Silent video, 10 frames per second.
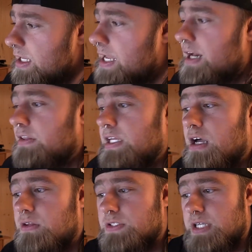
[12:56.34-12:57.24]
on the
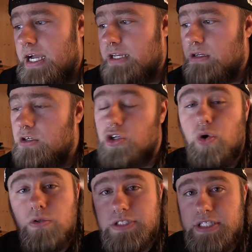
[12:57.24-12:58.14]
other side,
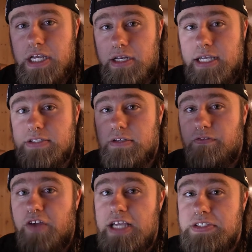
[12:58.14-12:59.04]
Goldstein is the
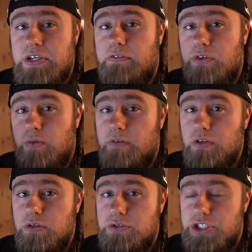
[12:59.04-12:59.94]
face of the
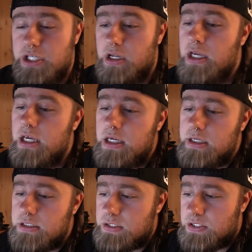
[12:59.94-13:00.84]
revolution.
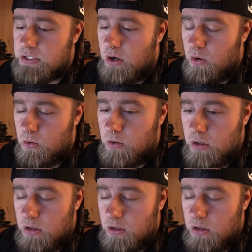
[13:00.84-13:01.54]
So